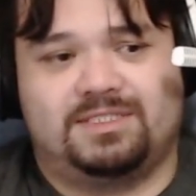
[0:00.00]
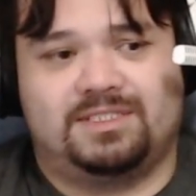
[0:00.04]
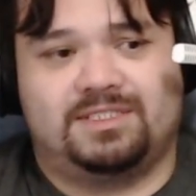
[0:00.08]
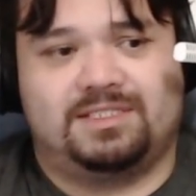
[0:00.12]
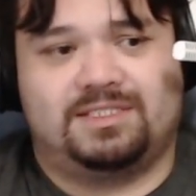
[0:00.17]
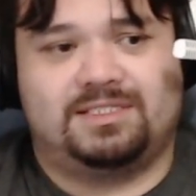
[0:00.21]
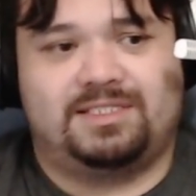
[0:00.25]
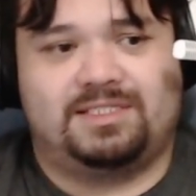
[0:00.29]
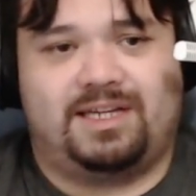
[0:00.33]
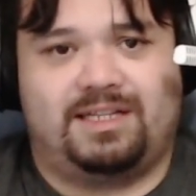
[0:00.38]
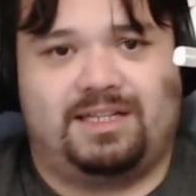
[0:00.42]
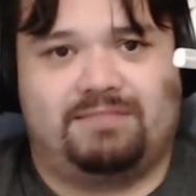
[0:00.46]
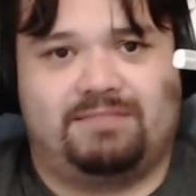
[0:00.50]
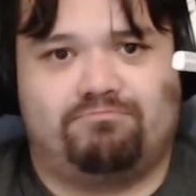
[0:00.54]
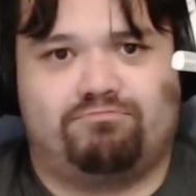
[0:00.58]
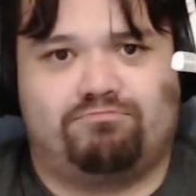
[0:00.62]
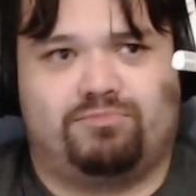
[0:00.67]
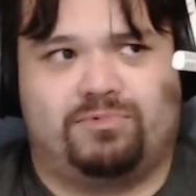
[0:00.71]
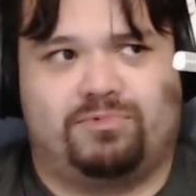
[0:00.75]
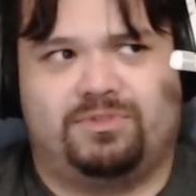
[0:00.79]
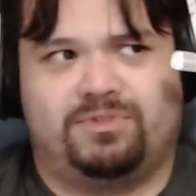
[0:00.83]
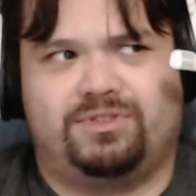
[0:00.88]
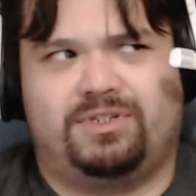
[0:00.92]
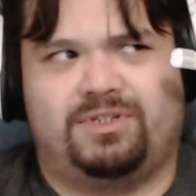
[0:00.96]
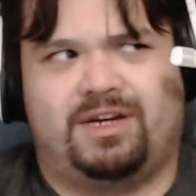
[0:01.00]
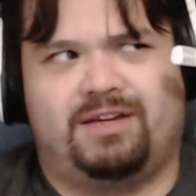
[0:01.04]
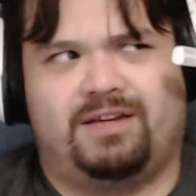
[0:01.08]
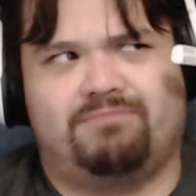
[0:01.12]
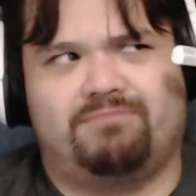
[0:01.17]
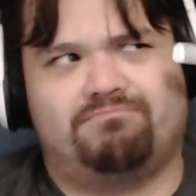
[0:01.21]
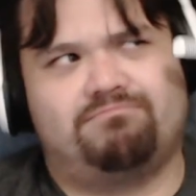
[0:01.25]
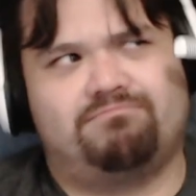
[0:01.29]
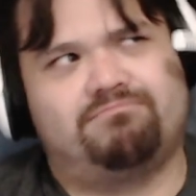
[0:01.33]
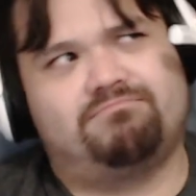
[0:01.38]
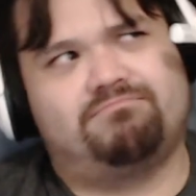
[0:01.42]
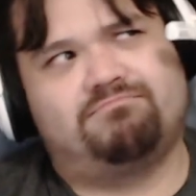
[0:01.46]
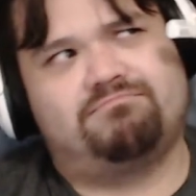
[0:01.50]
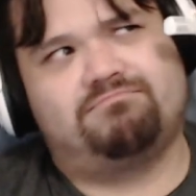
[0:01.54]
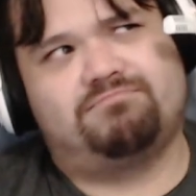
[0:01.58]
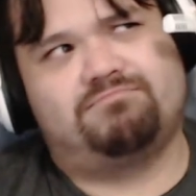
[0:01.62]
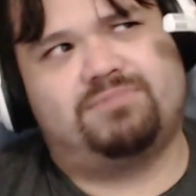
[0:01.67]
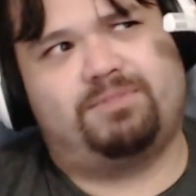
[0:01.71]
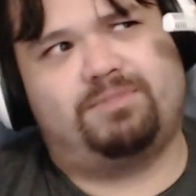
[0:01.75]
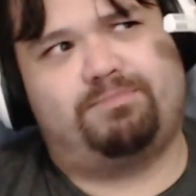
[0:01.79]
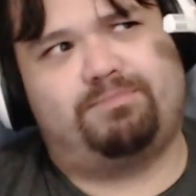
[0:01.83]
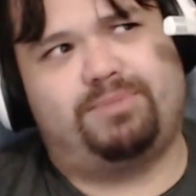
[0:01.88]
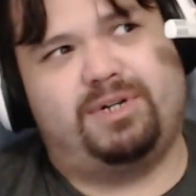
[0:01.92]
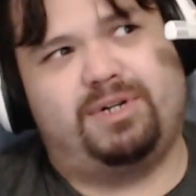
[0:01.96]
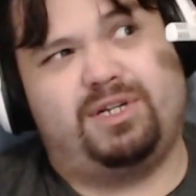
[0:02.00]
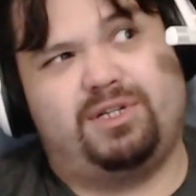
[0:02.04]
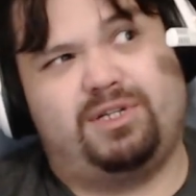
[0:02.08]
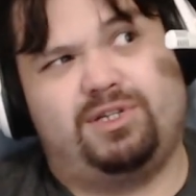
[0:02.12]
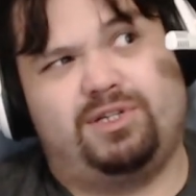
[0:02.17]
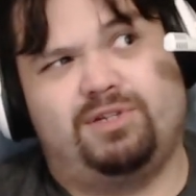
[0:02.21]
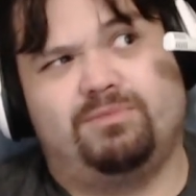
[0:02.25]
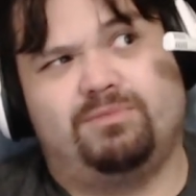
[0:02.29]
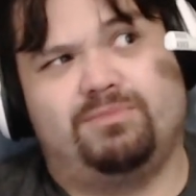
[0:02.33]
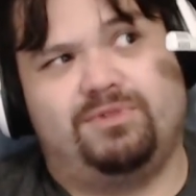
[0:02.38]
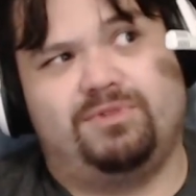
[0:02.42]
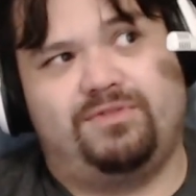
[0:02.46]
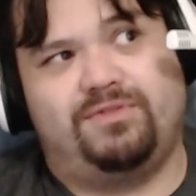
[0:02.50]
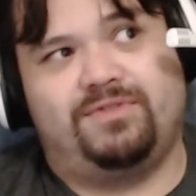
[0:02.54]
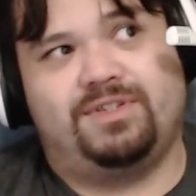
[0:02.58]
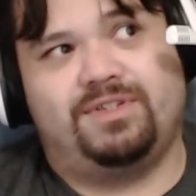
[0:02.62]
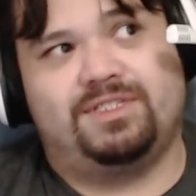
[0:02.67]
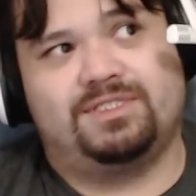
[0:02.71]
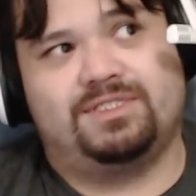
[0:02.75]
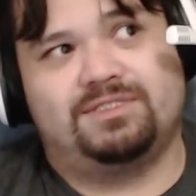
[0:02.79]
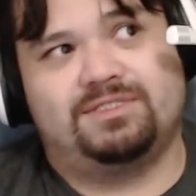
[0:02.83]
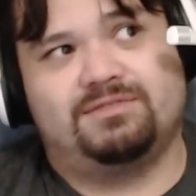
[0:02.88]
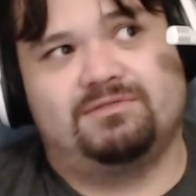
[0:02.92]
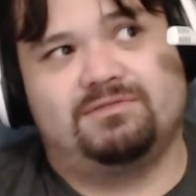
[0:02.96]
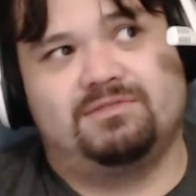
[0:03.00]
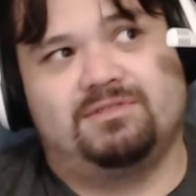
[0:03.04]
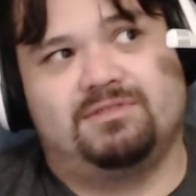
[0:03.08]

It's not, they're not, they're pretty good movies.